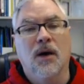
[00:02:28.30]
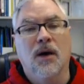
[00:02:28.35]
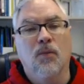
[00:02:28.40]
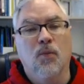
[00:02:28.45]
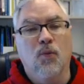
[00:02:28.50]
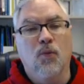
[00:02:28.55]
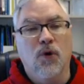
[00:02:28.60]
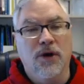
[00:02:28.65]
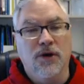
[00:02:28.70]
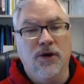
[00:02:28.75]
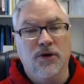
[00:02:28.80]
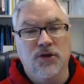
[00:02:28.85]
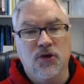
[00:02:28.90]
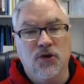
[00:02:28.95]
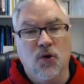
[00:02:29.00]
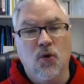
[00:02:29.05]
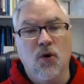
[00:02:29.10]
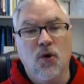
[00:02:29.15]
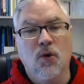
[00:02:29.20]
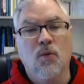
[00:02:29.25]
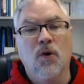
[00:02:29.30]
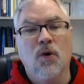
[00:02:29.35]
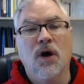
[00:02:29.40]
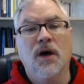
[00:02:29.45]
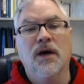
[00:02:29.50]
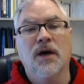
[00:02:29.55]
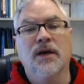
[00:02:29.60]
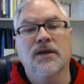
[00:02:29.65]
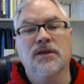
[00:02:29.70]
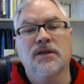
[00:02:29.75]
what your score
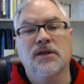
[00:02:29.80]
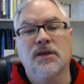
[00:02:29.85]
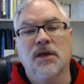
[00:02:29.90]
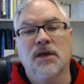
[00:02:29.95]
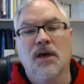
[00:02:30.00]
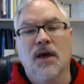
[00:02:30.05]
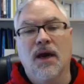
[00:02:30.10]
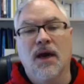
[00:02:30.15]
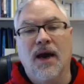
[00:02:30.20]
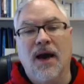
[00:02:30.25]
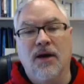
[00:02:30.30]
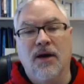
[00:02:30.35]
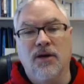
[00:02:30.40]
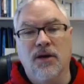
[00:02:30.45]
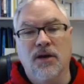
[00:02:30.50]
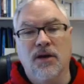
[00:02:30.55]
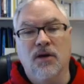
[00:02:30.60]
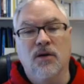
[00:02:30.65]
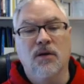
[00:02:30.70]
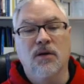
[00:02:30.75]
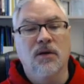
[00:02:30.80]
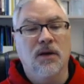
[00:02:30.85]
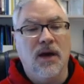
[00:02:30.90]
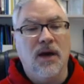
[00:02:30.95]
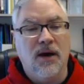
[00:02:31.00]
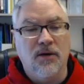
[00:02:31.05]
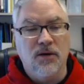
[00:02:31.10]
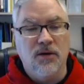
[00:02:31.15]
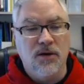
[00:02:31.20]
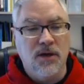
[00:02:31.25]
was, how you
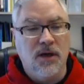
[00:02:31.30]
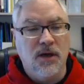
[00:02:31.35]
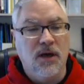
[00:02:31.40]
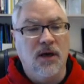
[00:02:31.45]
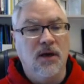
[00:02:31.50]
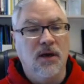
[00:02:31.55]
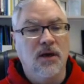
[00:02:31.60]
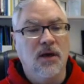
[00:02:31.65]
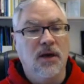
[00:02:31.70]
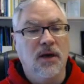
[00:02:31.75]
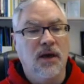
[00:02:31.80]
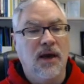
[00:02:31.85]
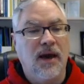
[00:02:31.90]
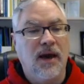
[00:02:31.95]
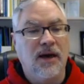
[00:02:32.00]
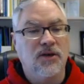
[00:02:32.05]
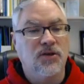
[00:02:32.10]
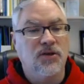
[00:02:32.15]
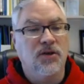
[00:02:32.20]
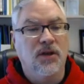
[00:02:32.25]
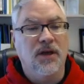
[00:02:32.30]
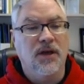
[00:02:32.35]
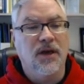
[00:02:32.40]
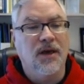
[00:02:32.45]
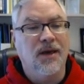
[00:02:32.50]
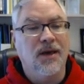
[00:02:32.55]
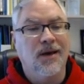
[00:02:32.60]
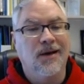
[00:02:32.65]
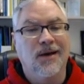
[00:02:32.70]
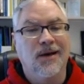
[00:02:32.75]
did
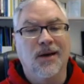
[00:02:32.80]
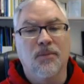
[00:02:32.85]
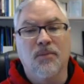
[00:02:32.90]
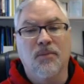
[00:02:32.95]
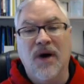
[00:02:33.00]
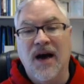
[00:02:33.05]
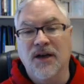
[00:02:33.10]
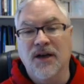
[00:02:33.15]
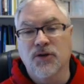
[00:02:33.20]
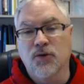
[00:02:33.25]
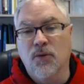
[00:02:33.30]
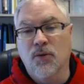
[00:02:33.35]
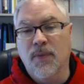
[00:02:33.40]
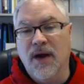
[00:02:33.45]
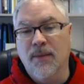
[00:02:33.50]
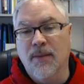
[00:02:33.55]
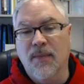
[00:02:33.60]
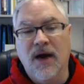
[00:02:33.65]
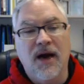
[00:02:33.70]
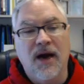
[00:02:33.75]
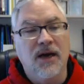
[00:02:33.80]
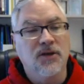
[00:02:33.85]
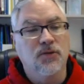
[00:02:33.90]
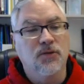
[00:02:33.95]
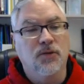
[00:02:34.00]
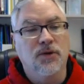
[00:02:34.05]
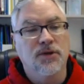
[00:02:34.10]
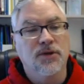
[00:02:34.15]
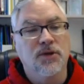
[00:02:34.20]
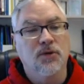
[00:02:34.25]
actually module by
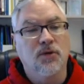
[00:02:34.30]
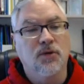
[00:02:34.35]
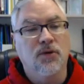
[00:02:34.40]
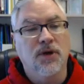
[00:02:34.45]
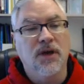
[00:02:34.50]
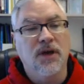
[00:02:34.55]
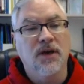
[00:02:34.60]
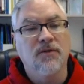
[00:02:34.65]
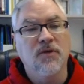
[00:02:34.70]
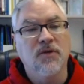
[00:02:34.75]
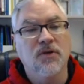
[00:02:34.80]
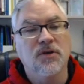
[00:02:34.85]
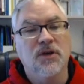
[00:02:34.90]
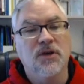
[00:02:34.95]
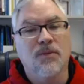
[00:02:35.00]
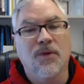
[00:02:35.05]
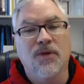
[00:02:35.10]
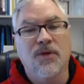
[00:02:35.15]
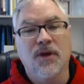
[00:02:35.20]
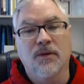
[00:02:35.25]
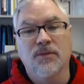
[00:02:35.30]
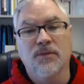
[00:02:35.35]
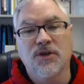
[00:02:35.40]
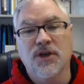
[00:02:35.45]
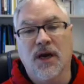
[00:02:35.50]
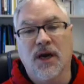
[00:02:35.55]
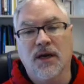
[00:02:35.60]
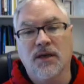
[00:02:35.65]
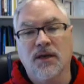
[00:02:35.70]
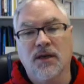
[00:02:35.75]
module. So it'll give you some of the
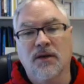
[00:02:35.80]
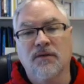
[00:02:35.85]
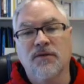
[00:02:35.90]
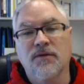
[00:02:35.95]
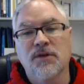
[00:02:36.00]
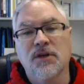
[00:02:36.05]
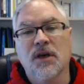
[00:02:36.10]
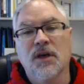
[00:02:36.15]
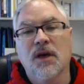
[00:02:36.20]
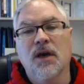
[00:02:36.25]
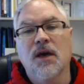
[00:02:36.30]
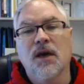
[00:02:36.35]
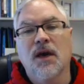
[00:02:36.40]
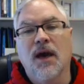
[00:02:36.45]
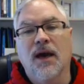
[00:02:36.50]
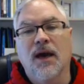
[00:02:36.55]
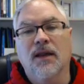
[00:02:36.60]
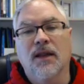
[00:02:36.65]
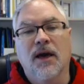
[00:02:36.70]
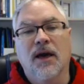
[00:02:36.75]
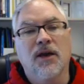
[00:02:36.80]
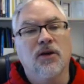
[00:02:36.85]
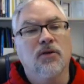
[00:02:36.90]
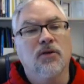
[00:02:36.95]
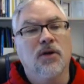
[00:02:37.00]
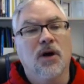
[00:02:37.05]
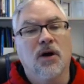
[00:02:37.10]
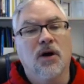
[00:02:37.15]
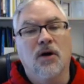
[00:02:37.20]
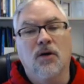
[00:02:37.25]
objectives and let you
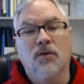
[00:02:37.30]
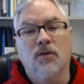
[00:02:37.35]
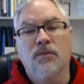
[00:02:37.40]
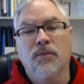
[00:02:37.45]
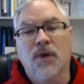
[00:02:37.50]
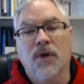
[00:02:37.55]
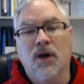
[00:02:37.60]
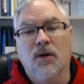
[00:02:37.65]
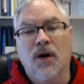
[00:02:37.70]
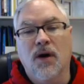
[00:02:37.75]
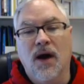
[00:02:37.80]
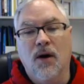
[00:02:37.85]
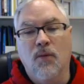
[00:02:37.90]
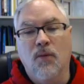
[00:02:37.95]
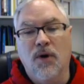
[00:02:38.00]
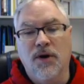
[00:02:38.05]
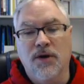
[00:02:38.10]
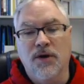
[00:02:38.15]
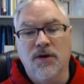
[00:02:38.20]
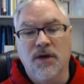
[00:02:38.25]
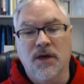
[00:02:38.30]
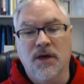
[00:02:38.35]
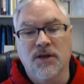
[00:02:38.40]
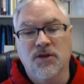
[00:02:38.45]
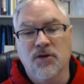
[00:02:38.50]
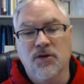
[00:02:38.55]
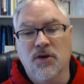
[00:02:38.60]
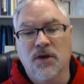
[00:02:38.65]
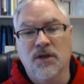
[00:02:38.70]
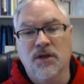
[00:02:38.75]
know how well you did.
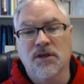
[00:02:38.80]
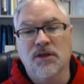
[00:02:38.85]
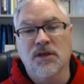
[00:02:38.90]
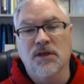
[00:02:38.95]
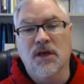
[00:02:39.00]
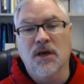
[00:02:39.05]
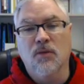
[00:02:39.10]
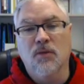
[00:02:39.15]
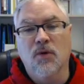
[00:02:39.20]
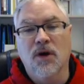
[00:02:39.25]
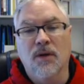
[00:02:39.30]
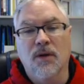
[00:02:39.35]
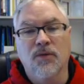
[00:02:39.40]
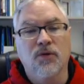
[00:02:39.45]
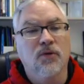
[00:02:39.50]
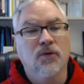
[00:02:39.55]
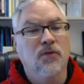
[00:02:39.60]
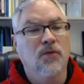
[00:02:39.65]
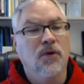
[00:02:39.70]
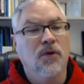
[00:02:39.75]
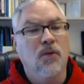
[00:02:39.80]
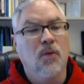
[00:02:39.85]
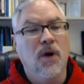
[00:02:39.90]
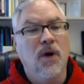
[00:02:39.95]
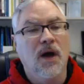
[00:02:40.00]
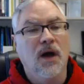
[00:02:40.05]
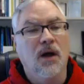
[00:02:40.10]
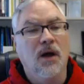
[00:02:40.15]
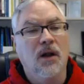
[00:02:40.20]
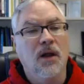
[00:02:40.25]
So you can see, well, I'm doing real
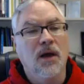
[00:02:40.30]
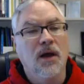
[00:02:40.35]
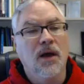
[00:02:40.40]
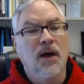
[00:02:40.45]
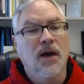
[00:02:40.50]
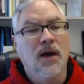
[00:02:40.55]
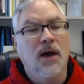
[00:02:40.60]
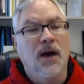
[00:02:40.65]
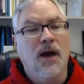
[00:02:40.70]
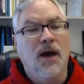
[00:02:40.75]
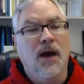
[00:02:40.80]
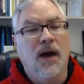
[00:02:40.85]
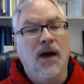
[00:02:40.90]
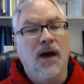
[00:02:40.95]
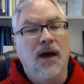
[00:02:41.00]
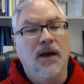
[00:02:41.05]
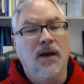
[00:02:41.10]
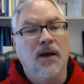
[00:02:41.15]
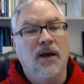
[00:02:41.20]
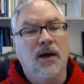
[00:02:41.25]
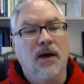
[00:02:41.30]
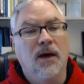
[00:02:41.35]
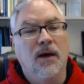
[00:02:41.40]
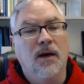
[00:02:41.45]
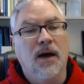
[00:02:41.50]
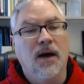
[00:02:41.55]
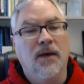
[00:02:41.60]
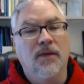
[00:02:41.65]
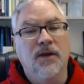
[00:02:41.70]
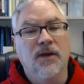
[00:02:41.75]
well
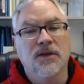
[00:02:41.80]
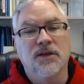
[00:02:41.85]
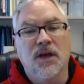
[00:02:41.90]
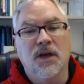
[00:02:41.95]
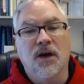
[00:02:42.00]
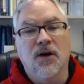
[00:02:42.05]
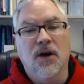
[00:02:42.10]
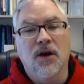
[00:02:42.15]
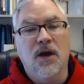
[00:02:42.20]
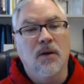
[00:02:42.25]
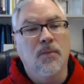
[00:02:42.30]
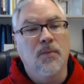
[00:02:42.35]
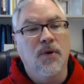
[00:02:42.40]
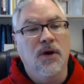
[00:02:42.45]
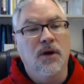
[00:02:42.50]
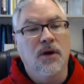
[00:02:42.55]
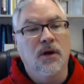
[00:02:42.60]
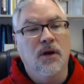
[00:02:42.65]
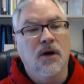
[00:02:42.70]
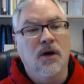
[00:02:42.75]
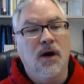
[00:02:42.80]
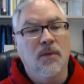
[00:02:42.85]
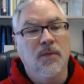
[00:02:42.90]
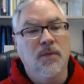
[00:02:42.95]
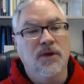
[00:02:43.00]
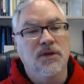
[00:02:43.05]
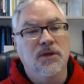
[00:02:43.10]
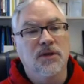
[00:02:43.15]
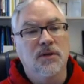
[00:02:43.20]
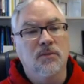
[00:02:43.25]
on this area, but oh, I
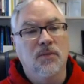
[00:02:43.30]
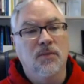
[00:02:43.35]
must